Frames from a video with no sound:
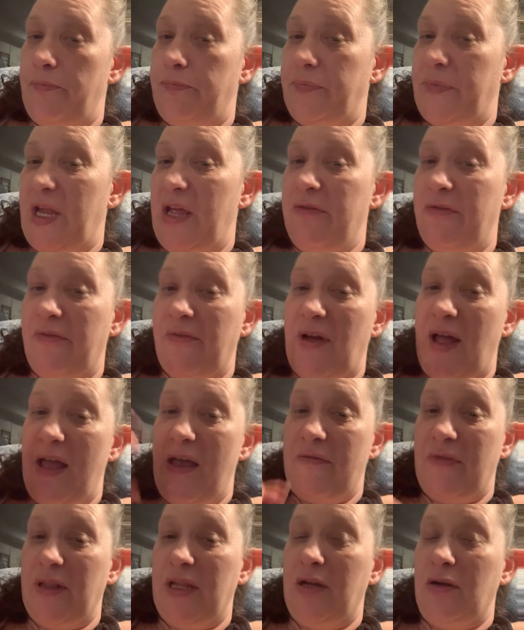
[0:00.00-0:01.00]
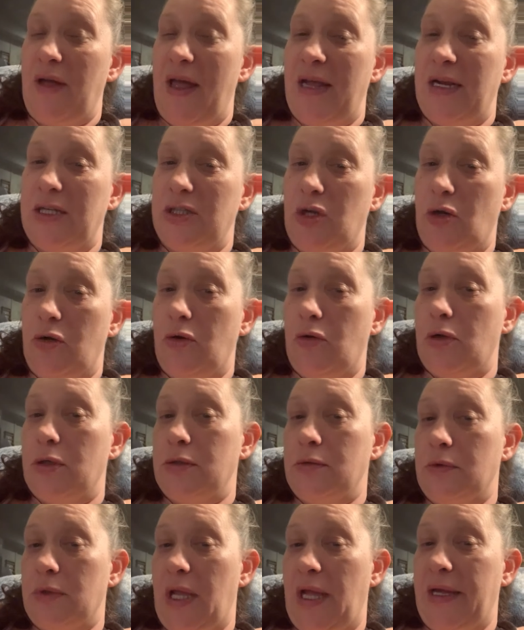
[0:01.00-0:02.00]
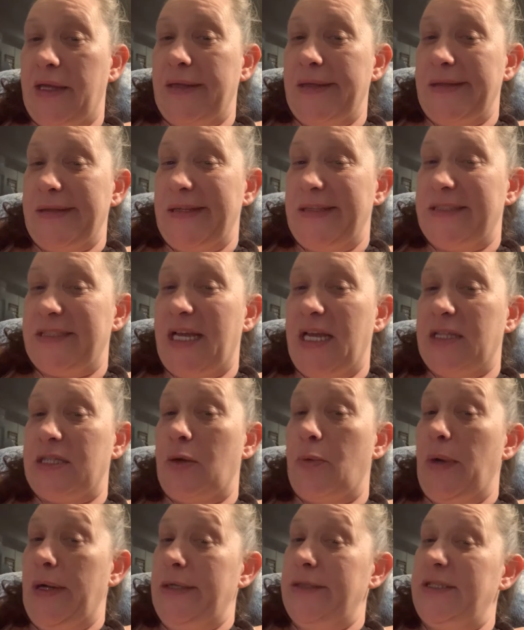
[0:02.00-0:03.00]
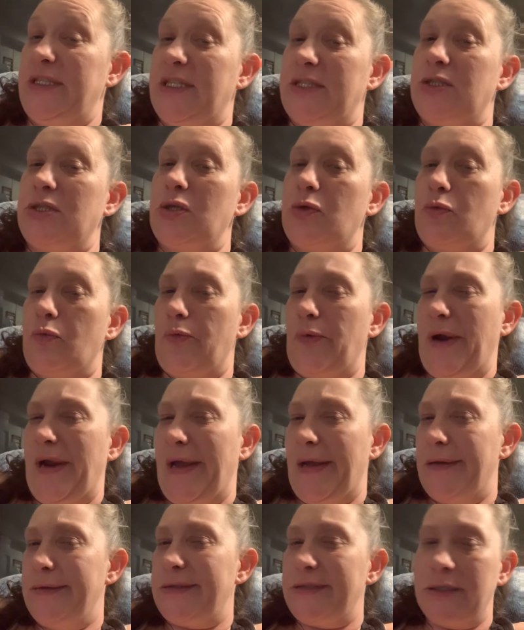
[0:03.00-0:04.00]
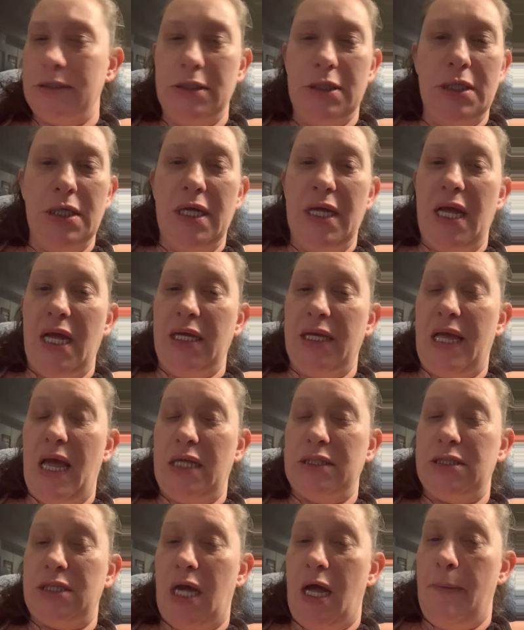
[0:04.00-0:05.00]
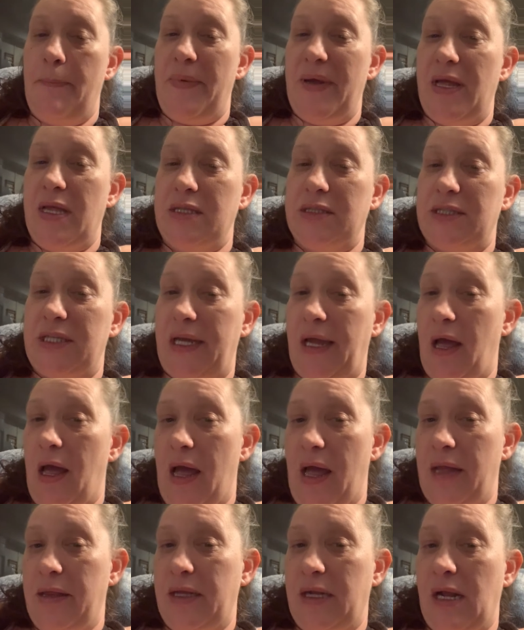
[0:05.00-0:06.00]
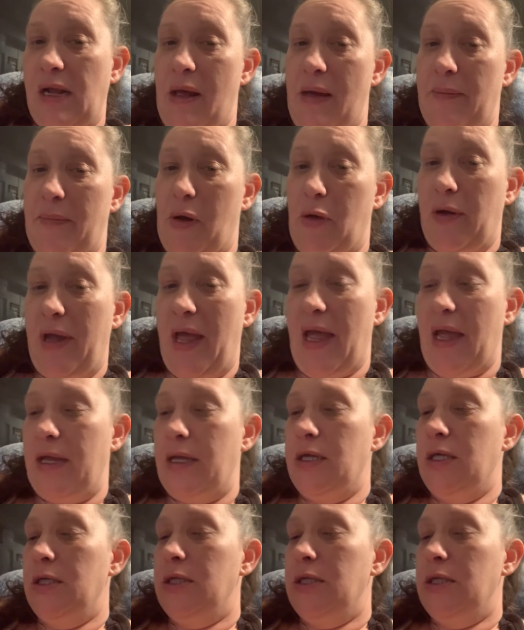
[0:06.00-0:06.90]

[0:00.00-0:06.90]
Even if I have a little anecdote, or like in this case I want to just to rant and catch up and say hi, then I'm okay.